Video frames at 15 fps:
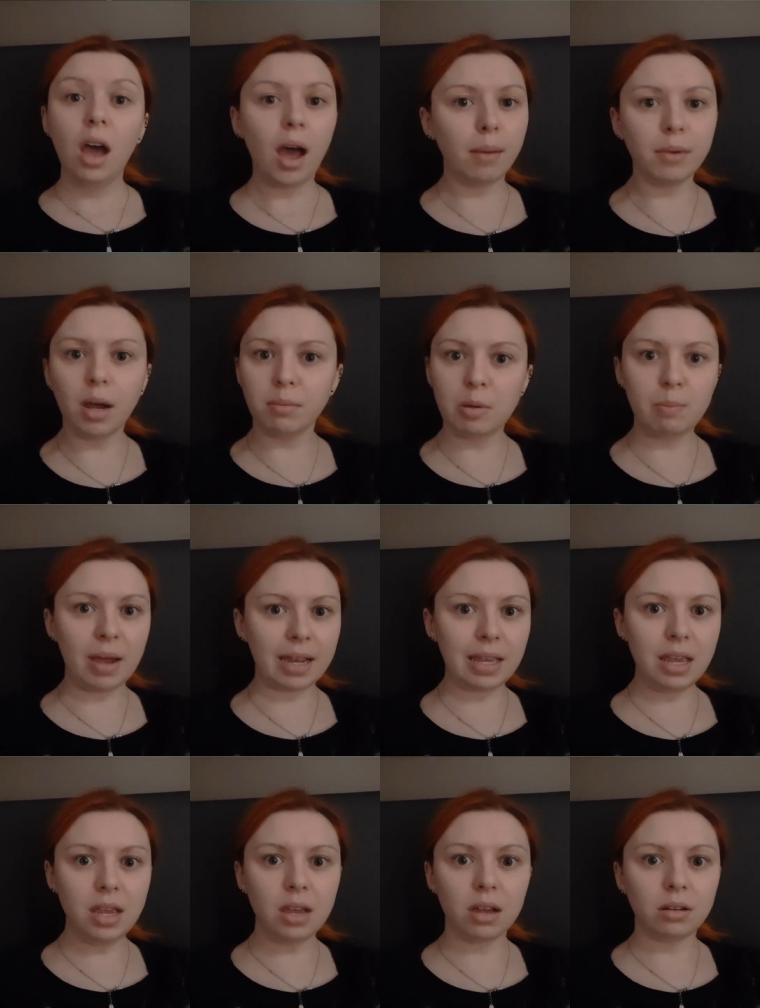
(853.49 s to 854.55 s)
I'm coming back
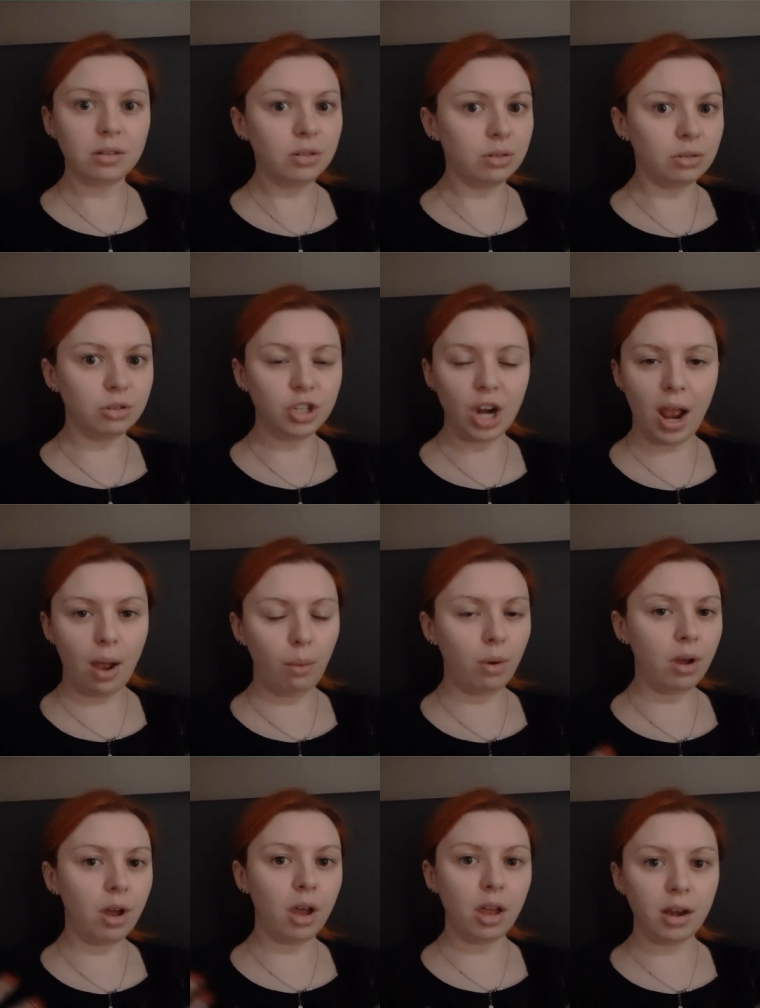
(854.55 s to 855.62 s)
here to
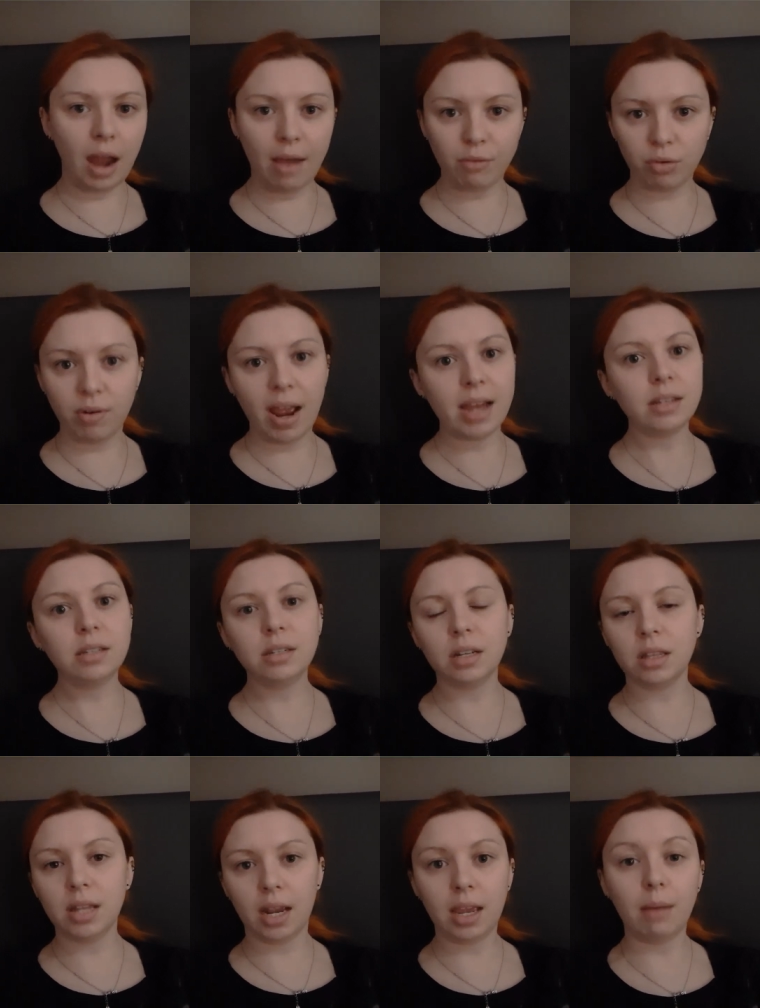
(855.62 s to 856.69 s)
shower and have a rest
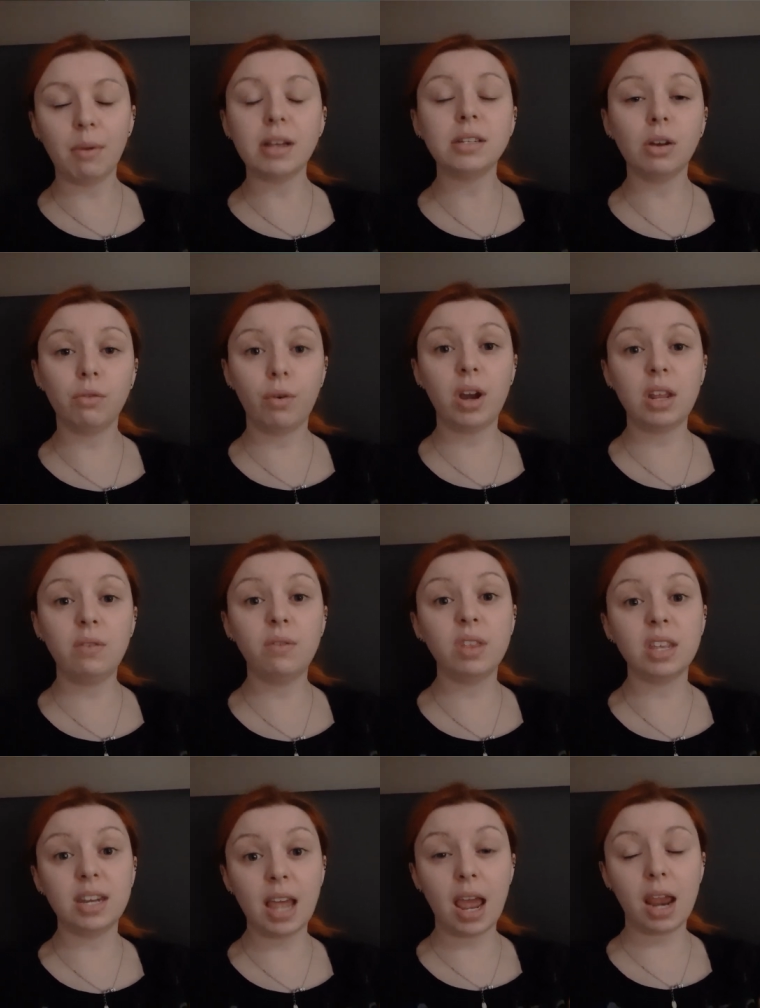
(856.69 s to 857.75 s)
and then get myself ready for
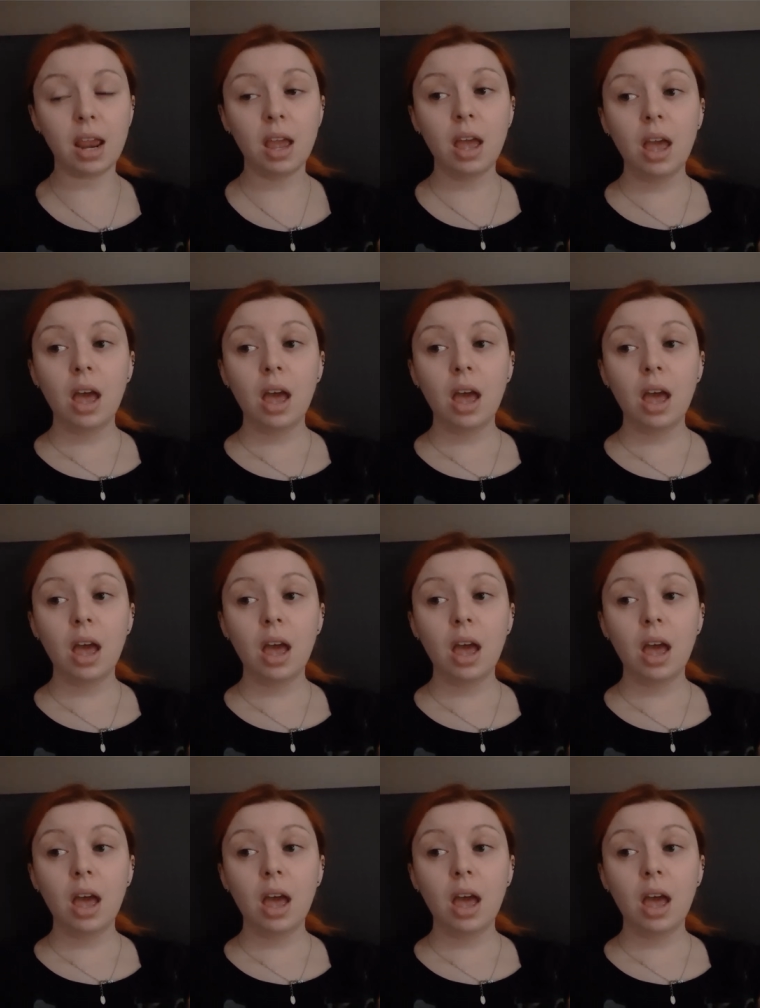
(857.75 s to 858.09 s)
the day.